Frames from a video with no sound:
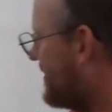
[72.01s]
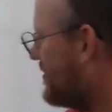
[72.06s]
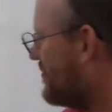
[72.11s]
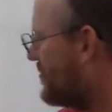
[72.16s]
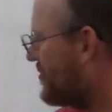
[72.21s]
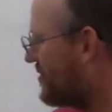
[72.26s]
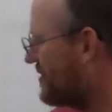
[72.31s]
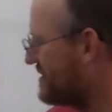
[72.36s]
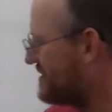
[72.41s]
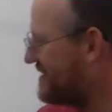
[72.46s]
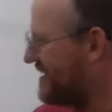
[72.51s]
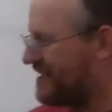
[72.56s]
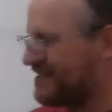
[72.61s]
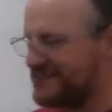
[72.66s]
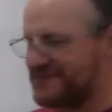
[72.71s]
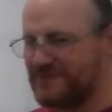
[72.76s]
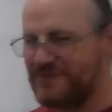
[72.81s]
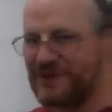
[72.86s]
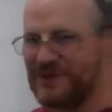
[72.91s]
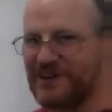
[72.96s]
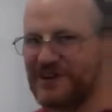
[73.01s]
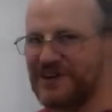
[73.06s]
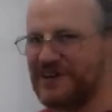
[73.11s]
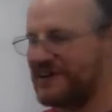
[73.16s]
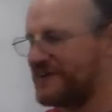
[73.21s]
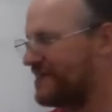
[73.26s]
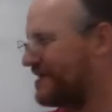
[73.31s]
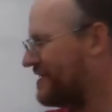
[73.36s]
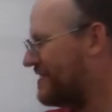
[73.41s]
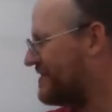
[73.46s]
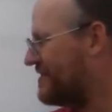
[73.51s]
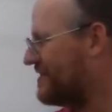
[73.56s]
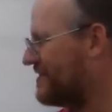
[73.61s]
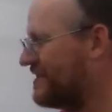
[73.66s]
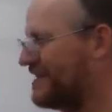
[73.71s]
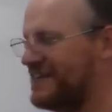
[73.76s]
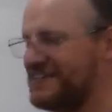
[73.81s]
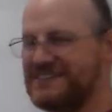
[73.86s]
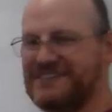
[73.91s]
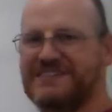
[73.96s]
got the more intense part and the
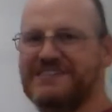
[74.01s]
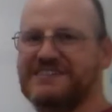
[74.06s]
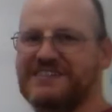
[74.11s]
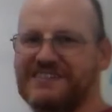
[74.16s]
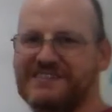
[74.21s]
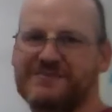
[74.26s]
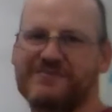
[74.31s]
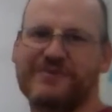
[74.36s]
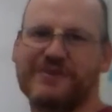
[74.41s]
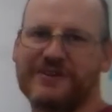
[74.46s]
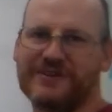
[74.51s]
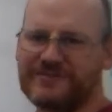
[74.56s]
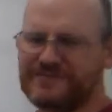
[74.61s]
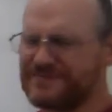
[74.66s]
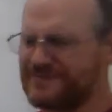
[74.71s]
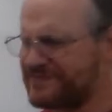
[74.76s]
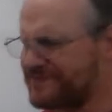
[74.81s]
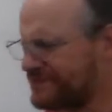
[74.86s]
less intense part.